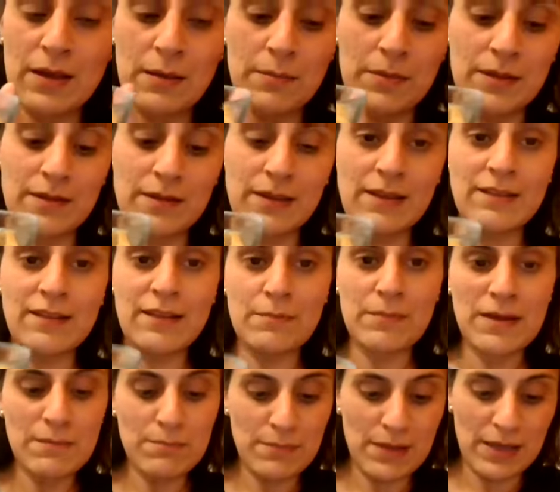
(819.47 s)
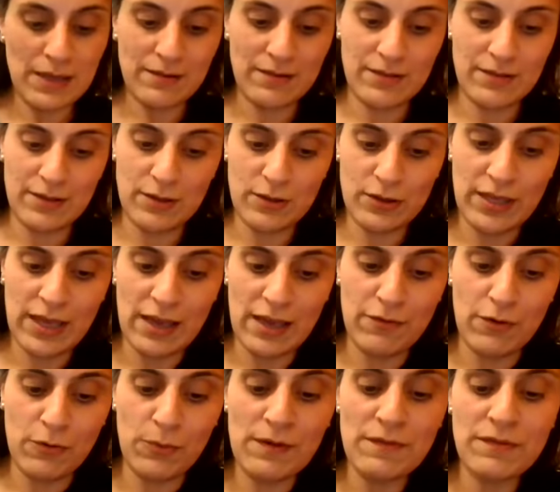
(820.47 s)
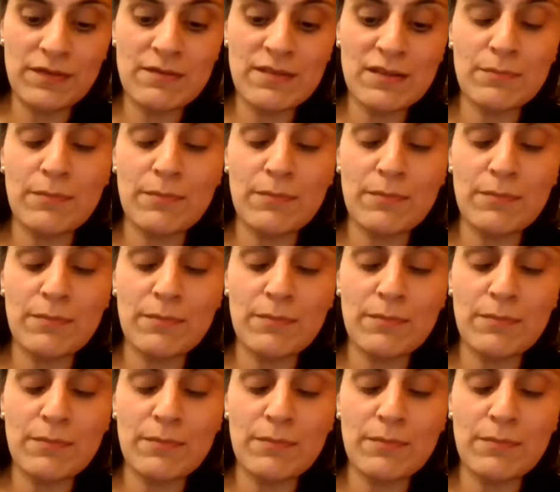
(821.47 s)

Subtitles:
but these have been mixed together with some